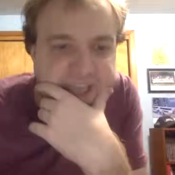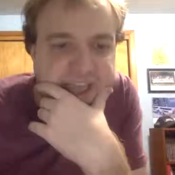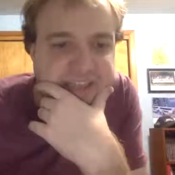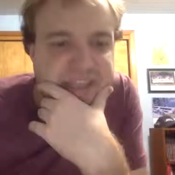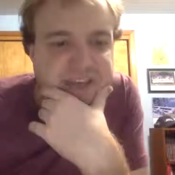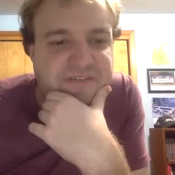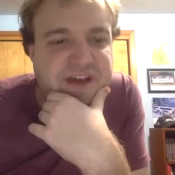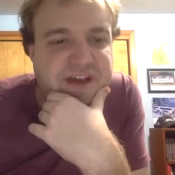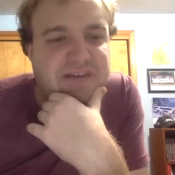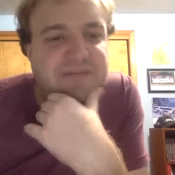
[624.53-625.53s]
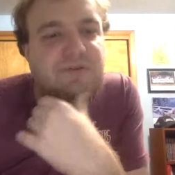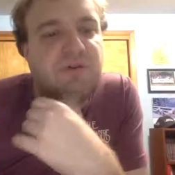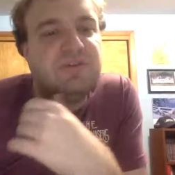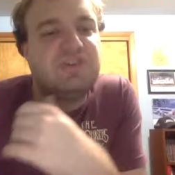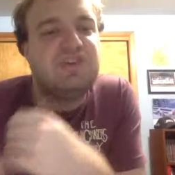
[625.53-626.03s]
And then finally,
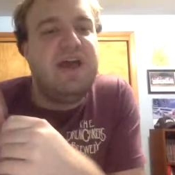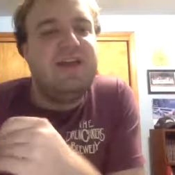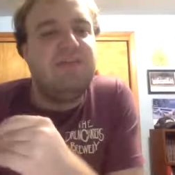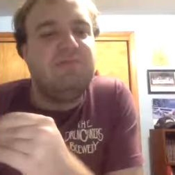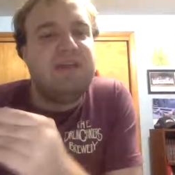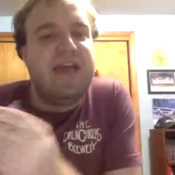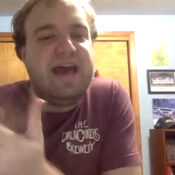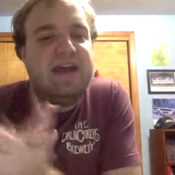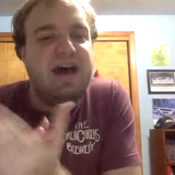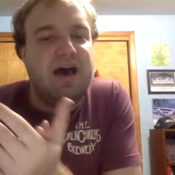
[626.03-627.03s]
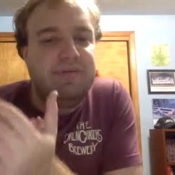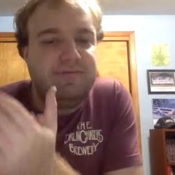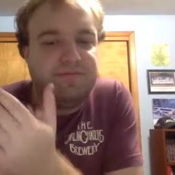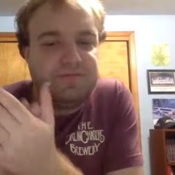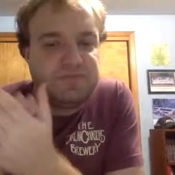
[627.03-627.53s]
before the show ended, we had
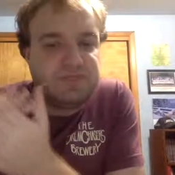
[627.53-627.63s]
um,